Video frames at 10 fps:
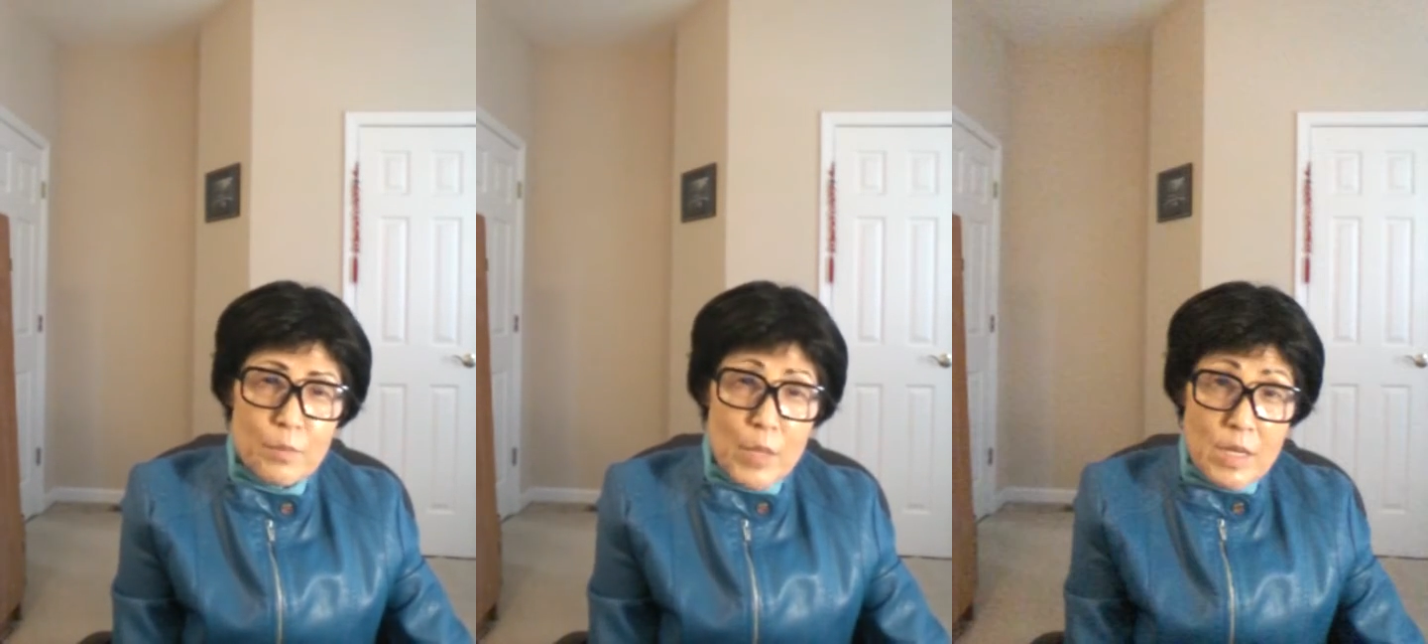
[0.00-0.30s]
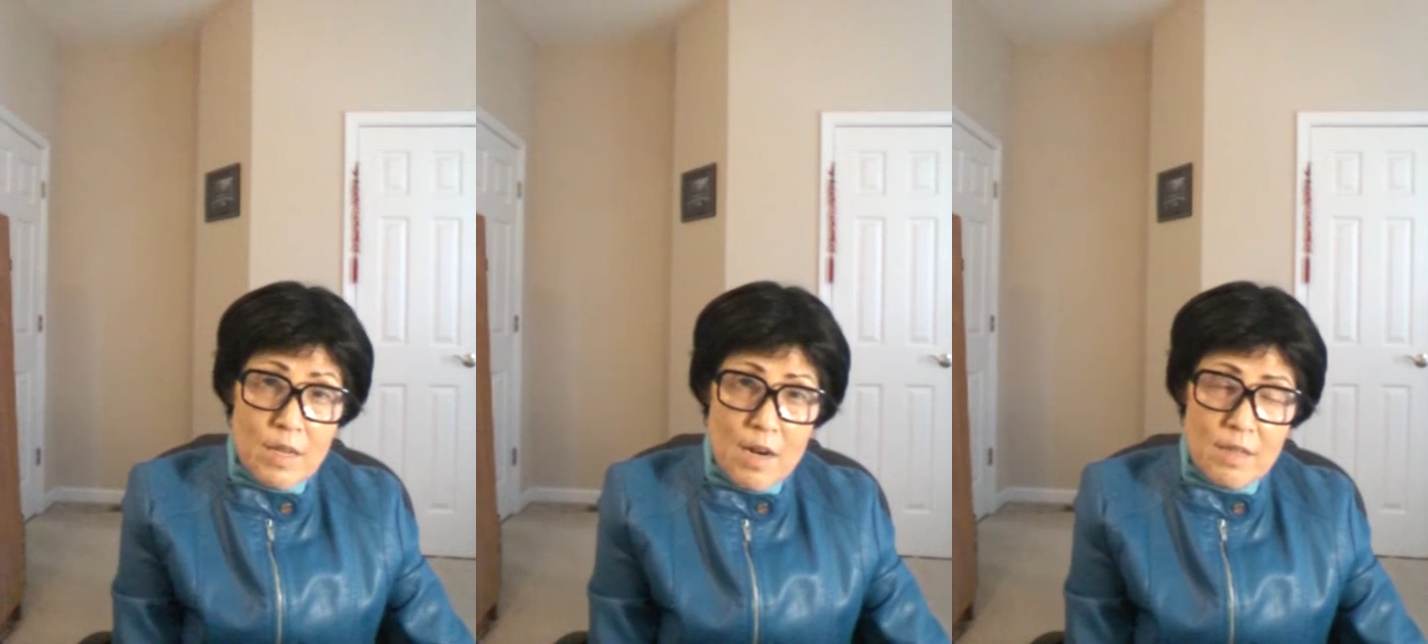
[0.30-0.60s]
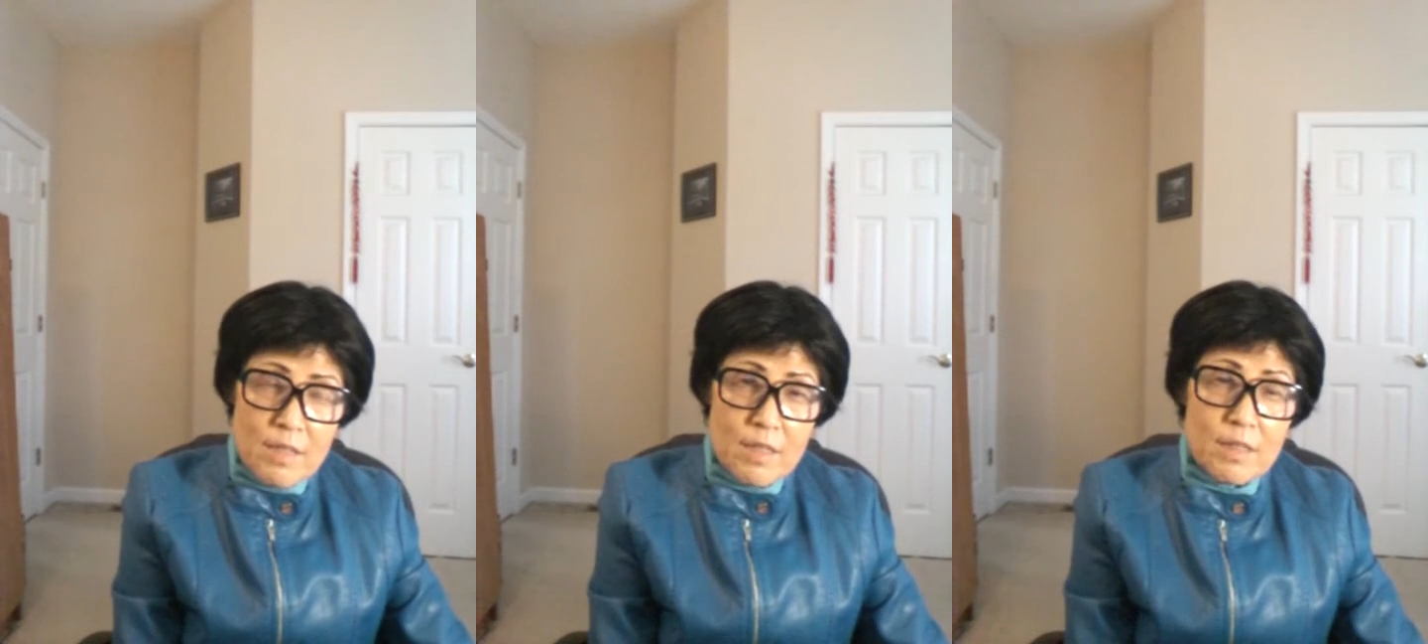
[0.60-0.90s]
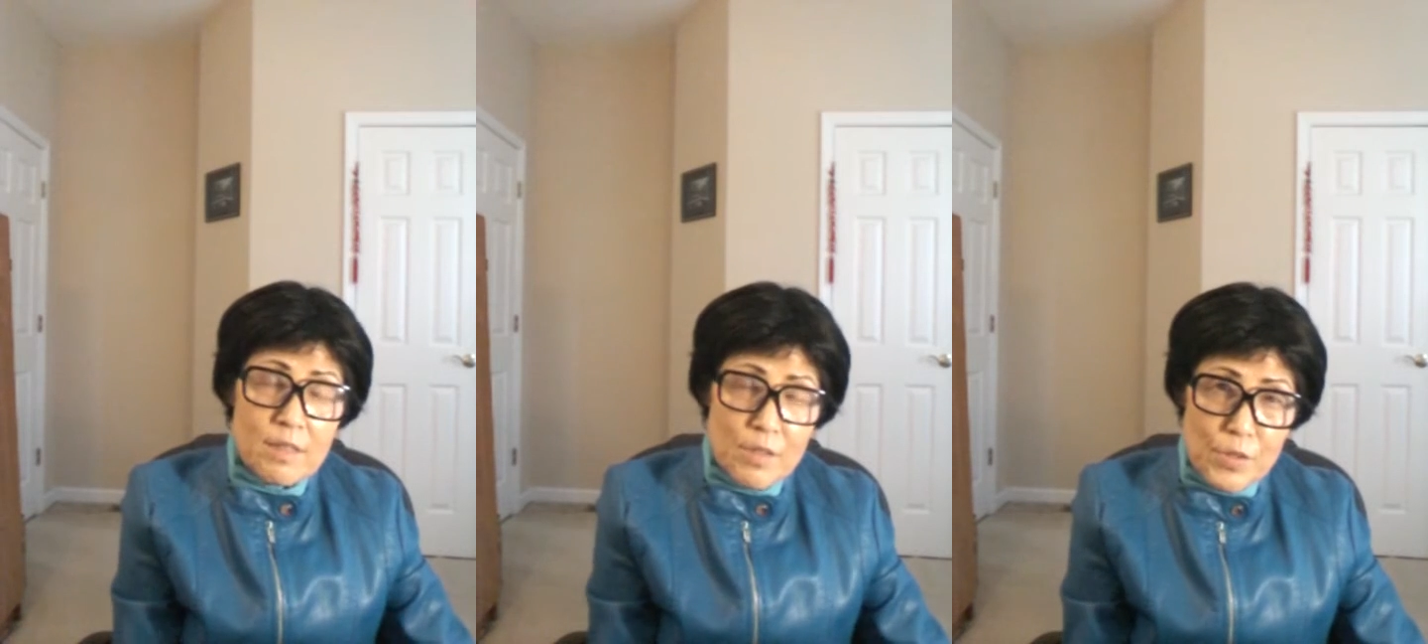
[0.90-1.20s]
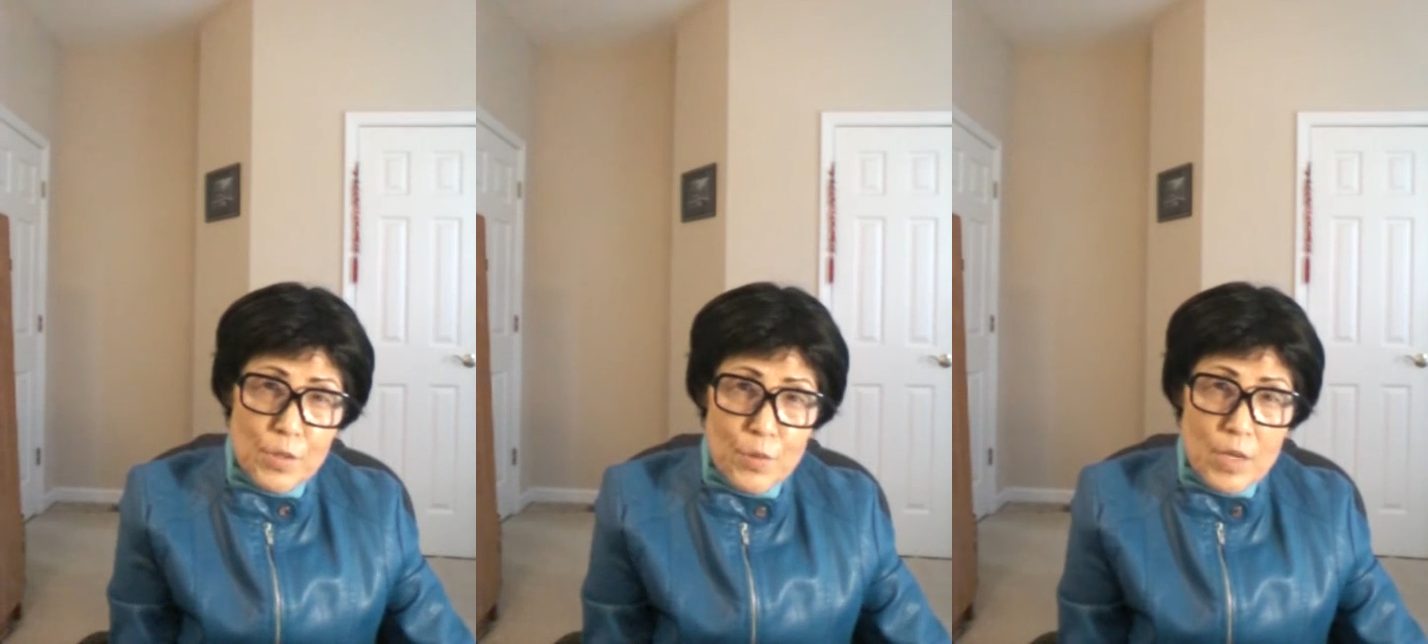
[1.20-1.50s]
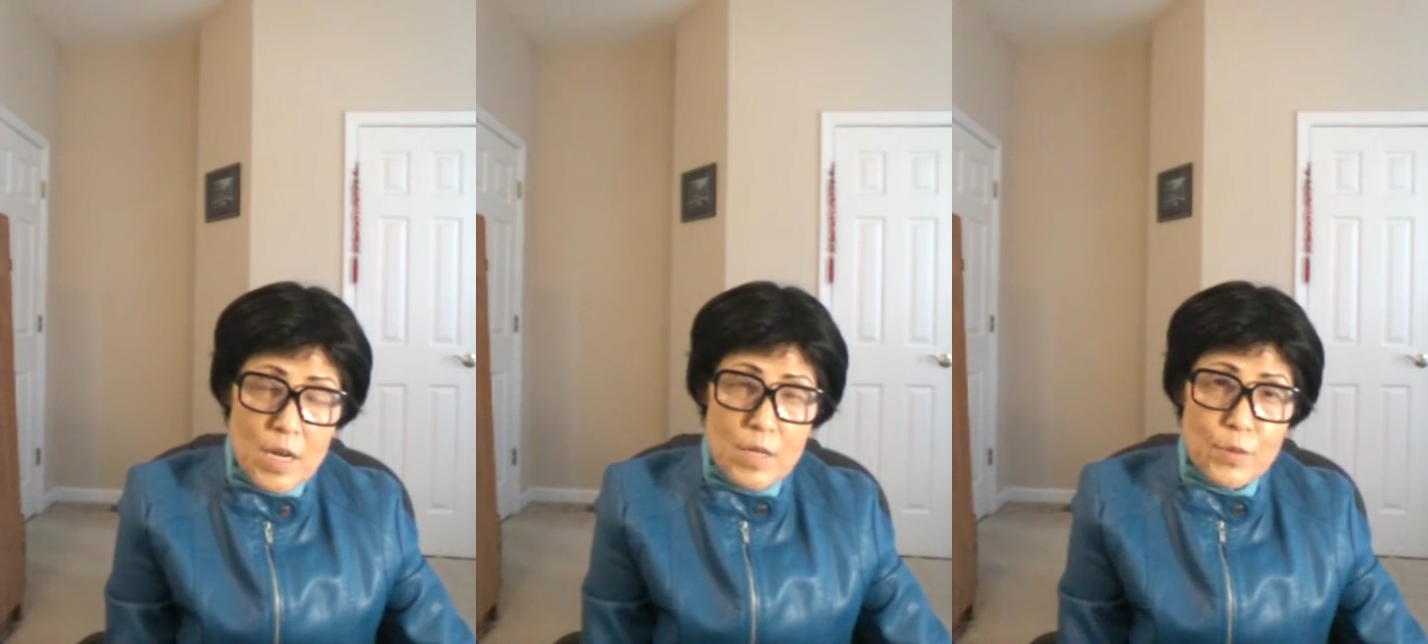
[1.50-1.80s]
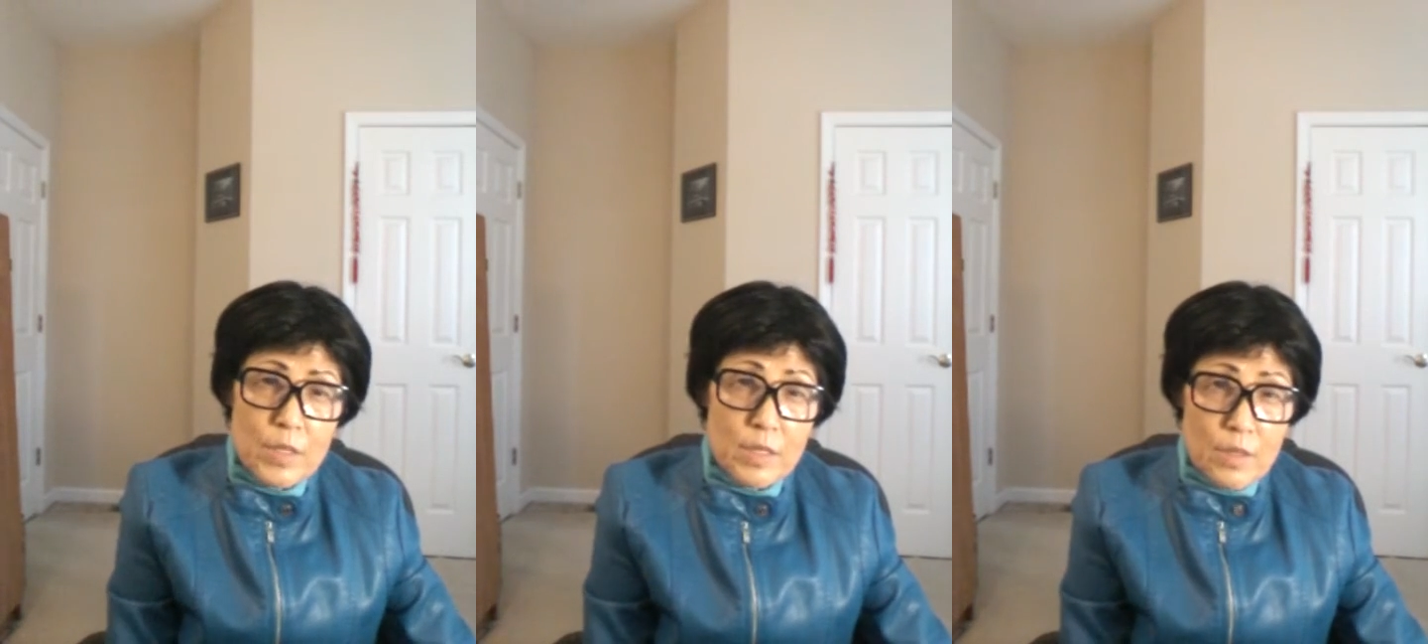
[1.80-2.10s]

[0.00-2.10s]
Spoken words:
bradycardia, the slowing heart rate